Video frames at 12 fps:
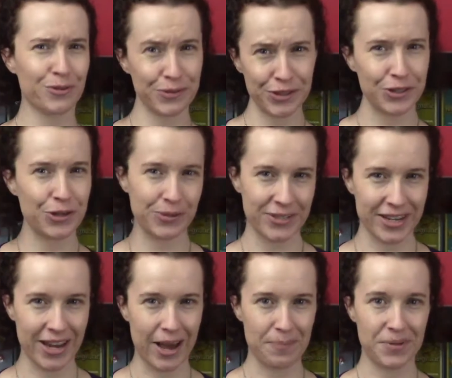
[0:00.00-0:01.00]
really know what's
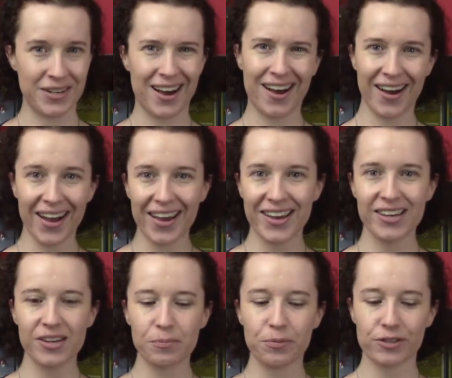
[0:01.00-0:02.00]
going to happen.
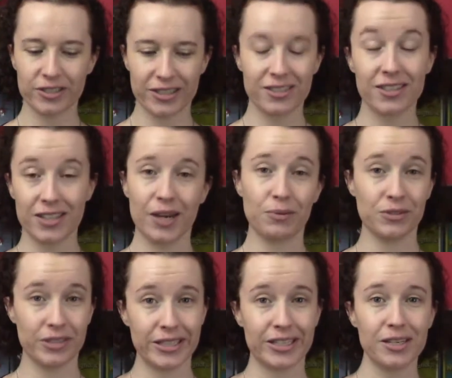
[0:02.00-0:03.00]
I predict that I will
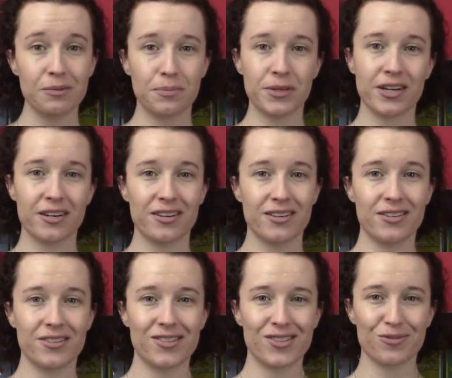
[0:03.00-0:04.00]
like it
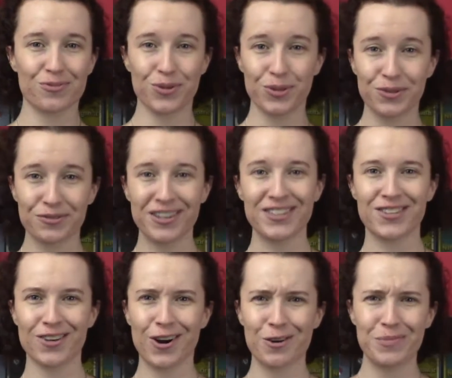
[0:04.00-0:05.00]
because roll and writes
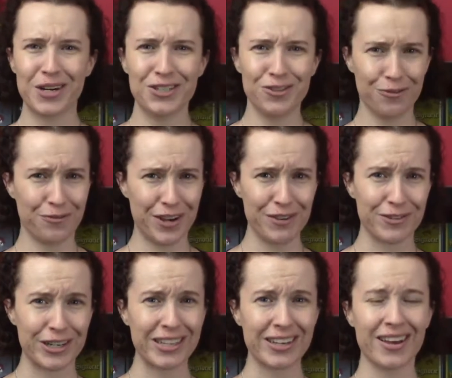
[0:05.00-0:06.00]
are my new
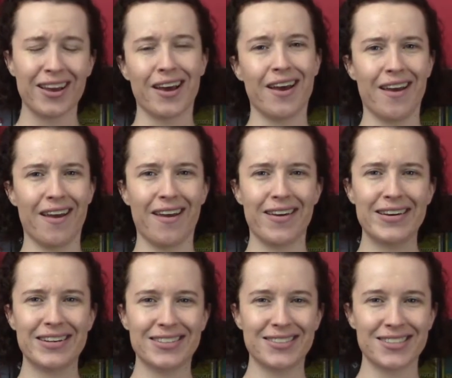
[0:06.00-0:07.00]
favorite
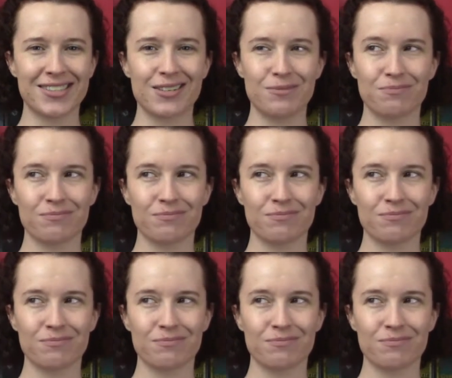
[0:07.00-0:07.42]
and